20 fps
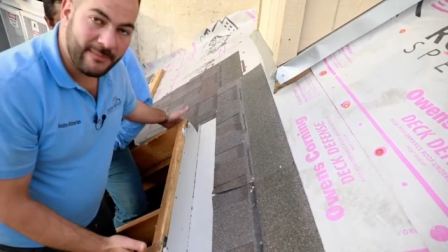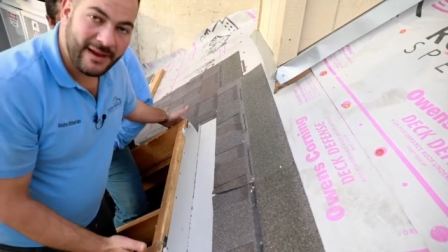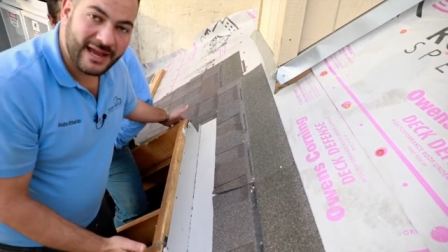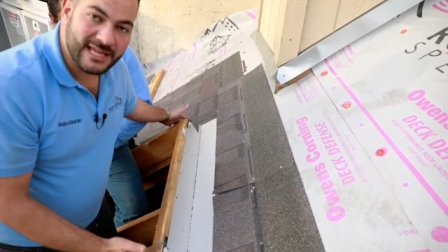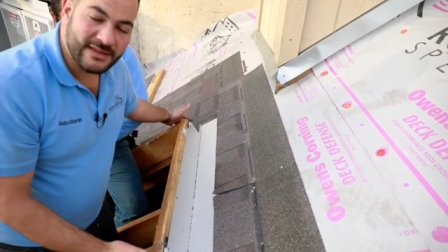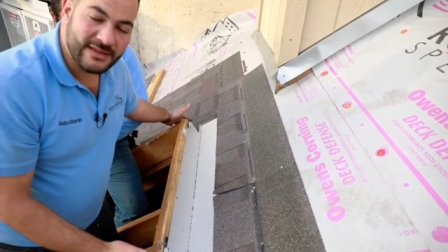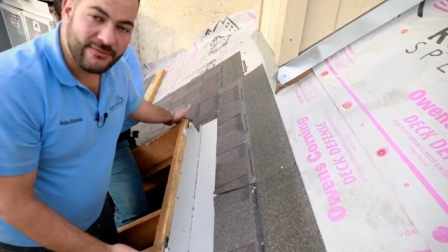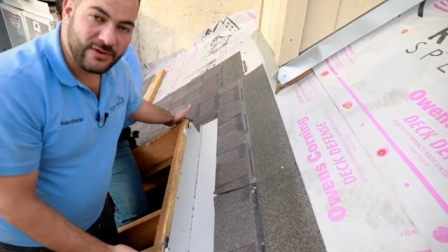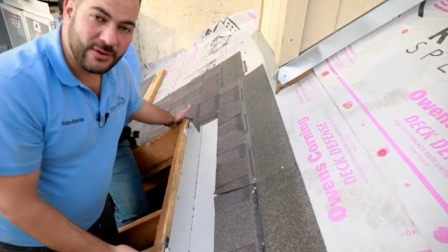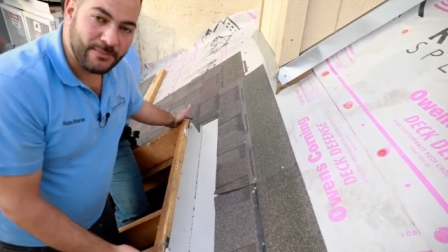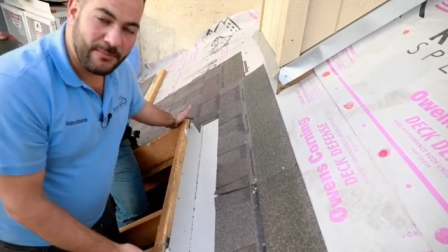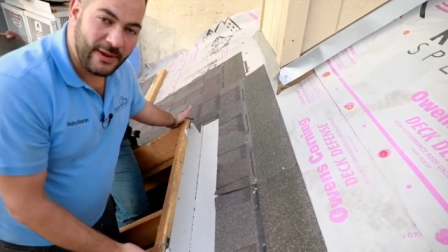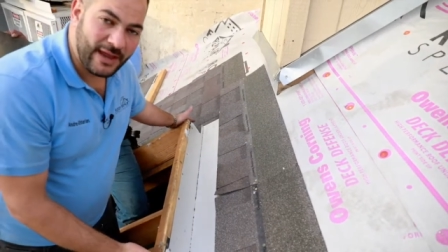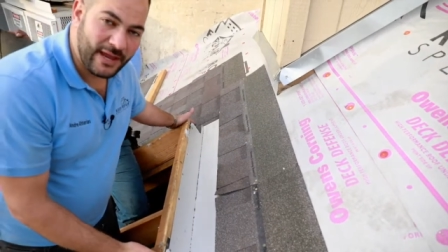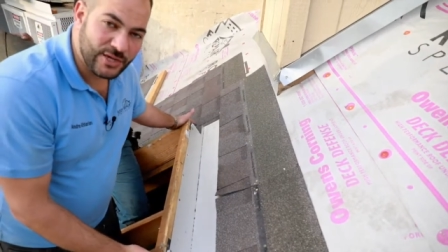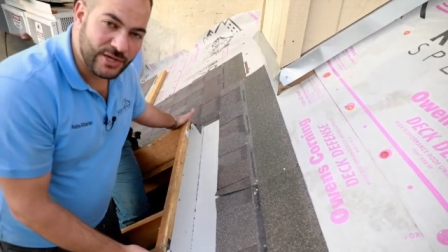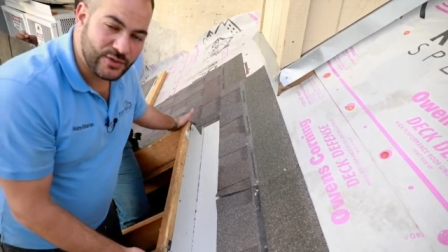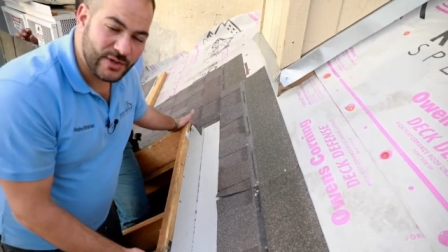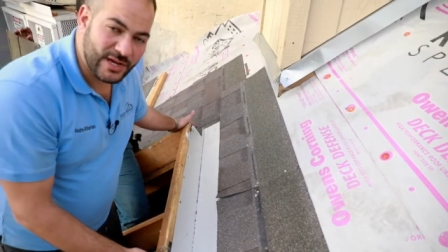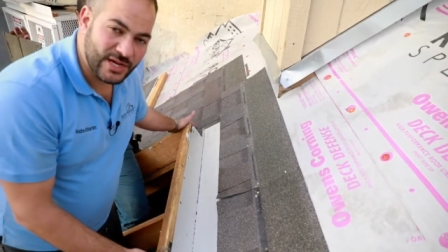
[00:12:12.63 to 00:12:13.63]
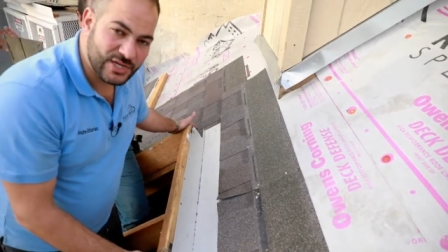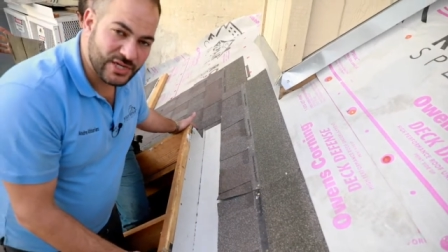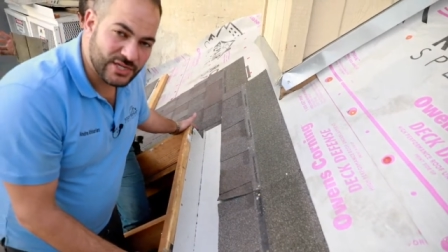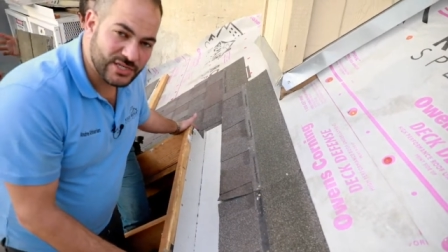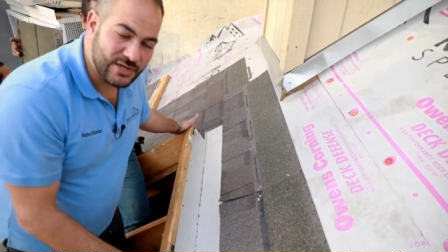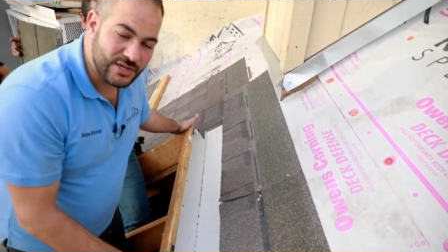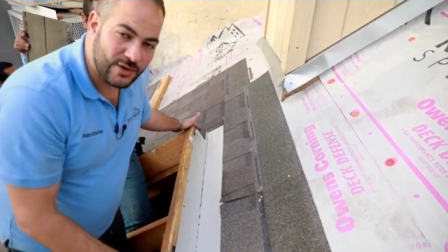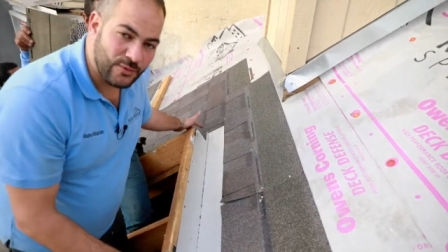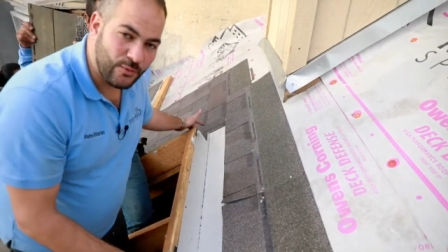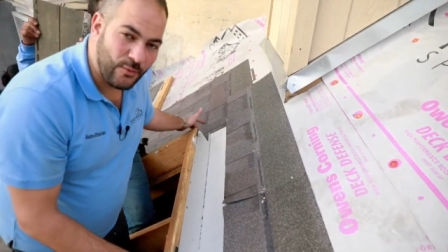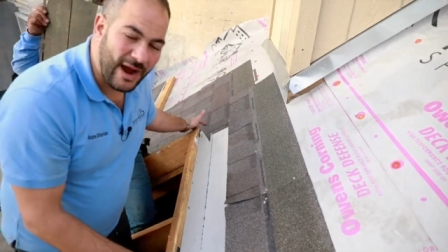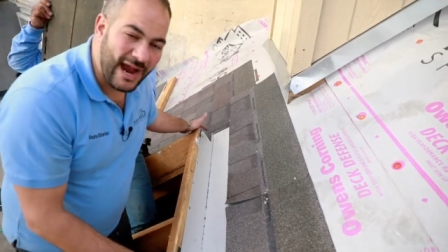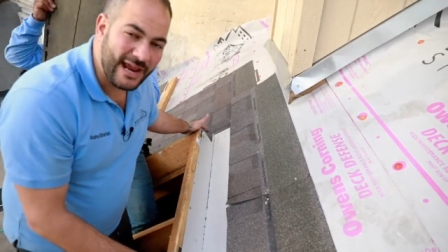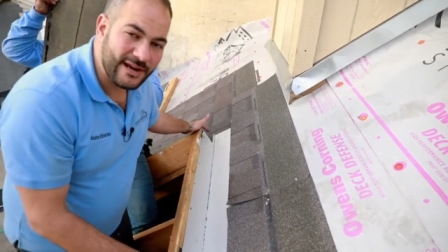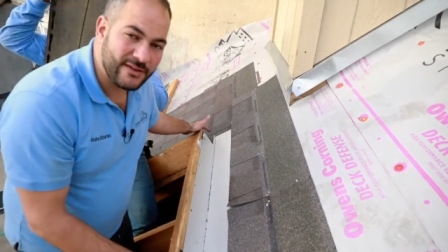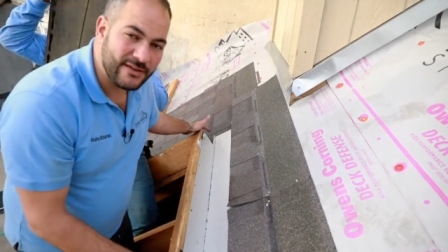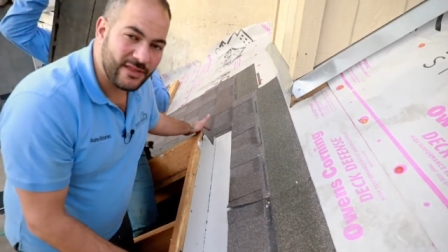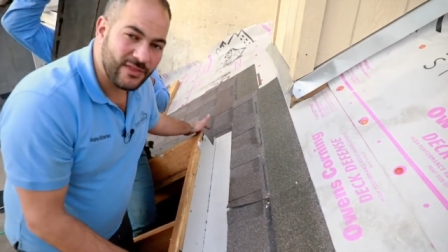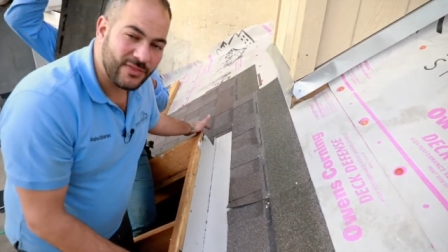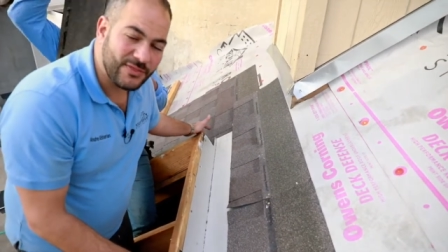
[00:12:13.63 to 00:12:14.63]
mind, if your penetrations are
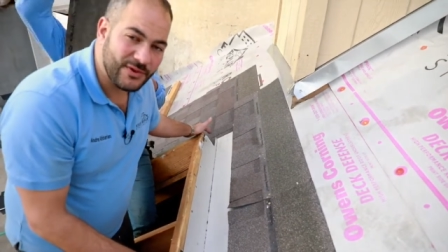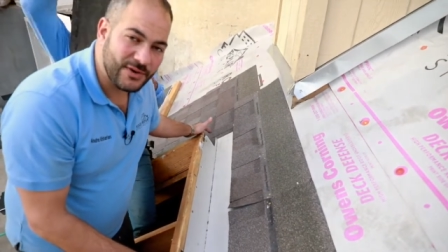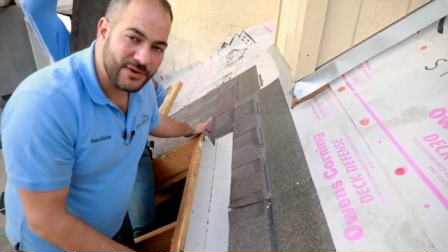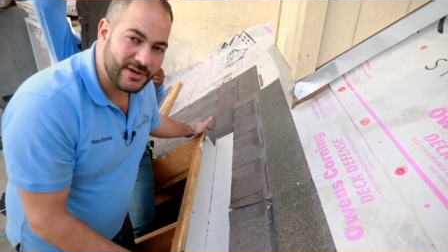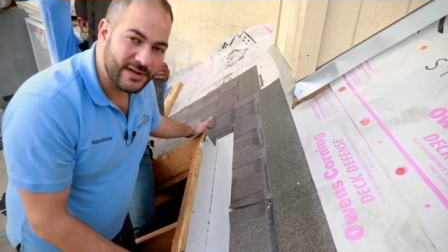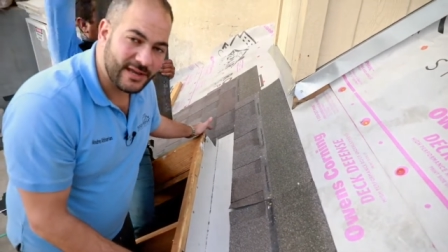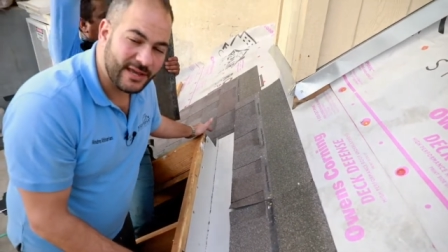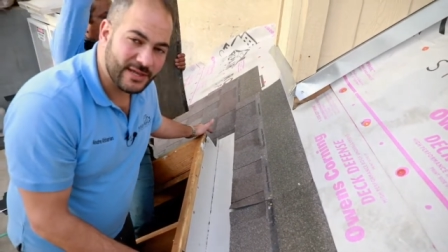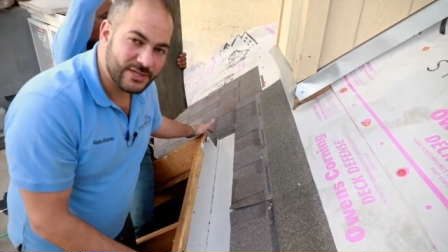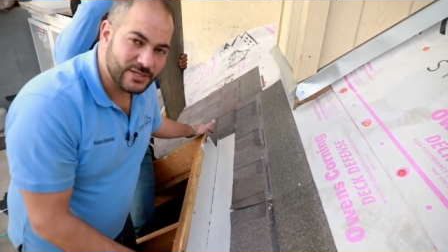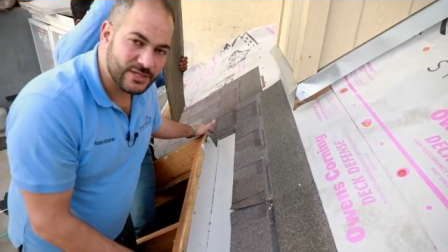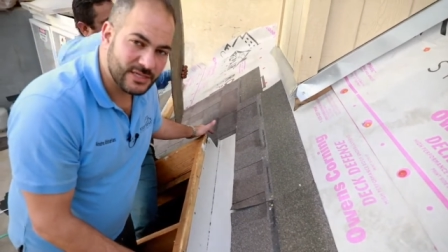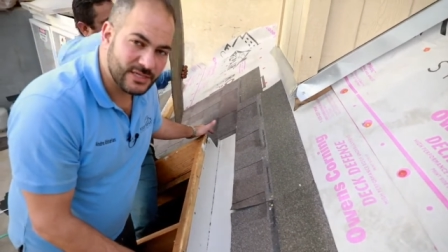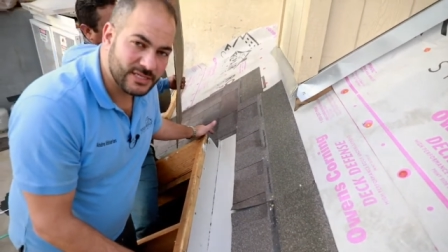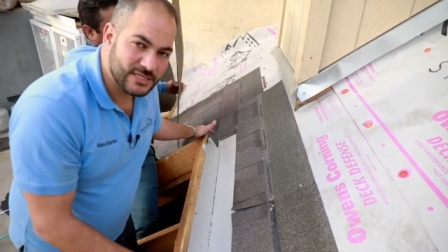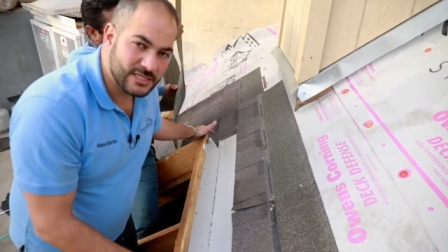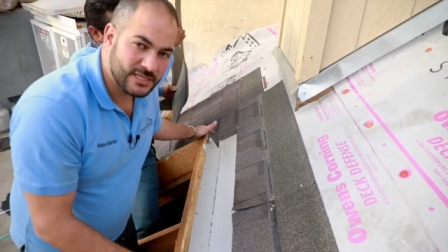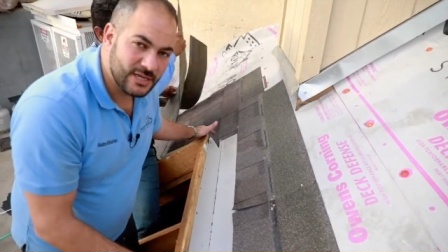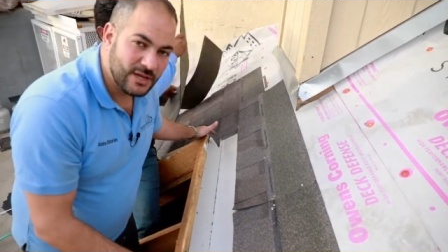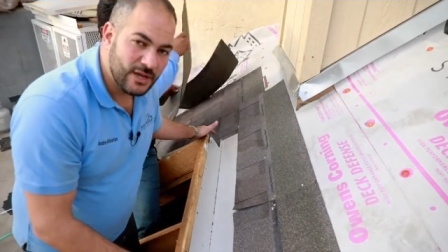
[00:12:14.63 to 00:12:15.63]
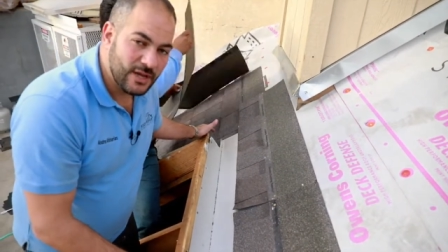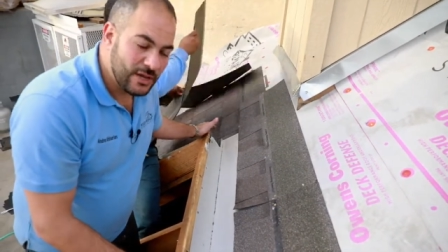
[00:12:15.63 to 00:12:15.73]
wider than 30 inches,